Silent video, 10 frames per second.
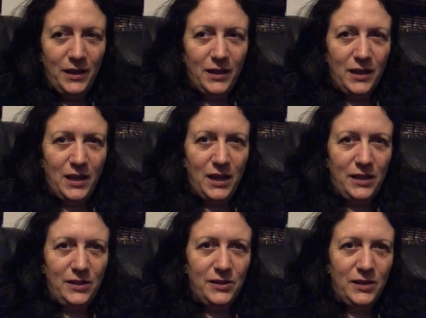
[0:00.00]

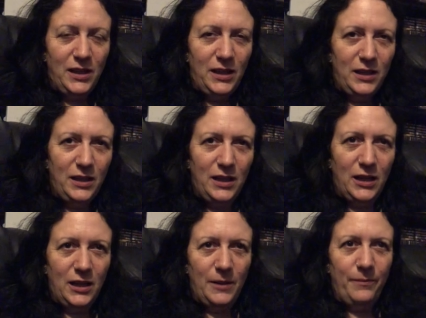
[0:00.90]
and
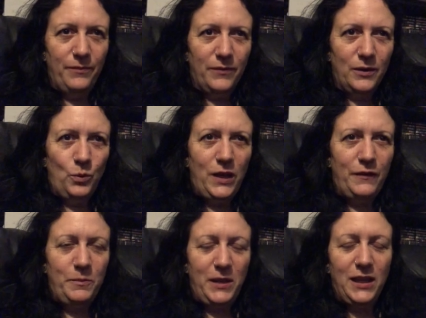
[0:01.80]
um, we have
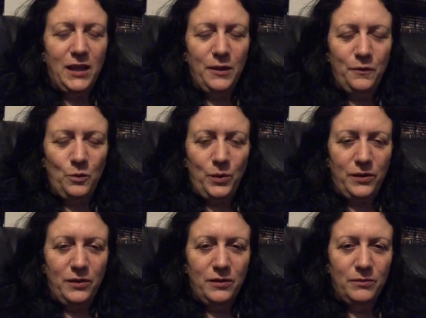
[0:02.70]
to be careful
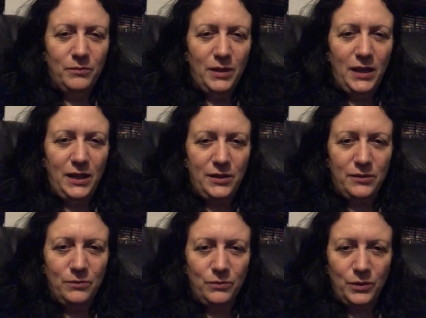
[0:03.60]
with head
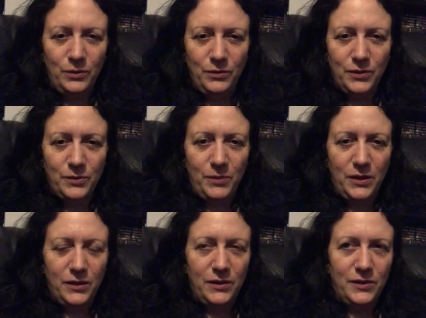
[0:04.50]
wounds
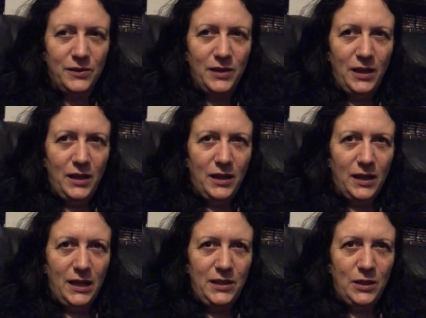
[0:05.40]
because
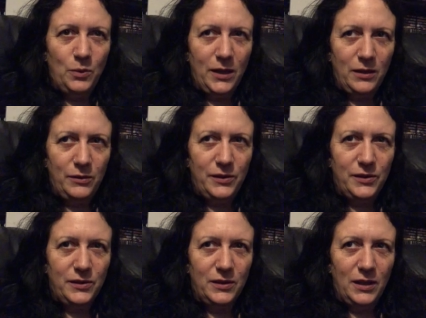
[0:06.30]

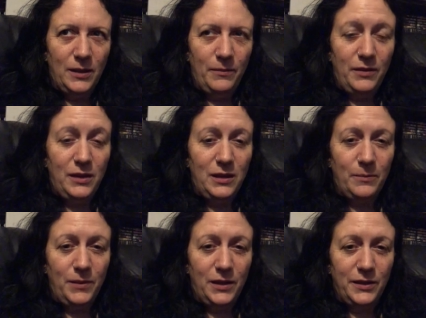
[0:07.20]
anticoagulants um, thin the
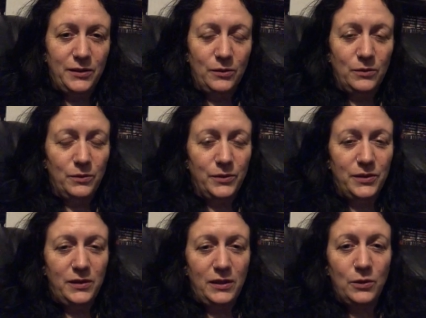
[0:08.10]
blood and
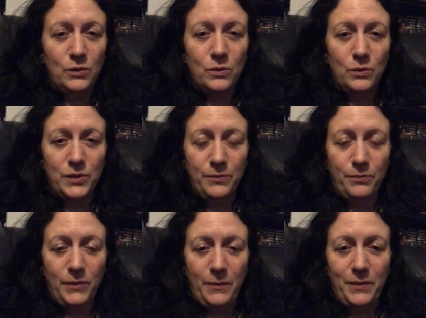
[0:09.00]
cause they could cause a,
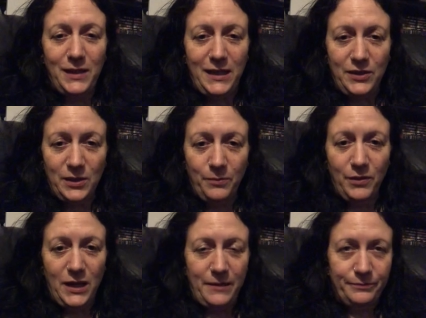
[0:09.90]
a bleed to the
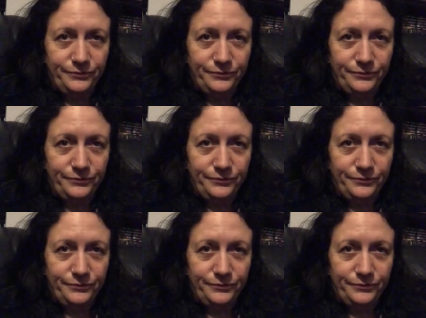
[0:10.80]
brain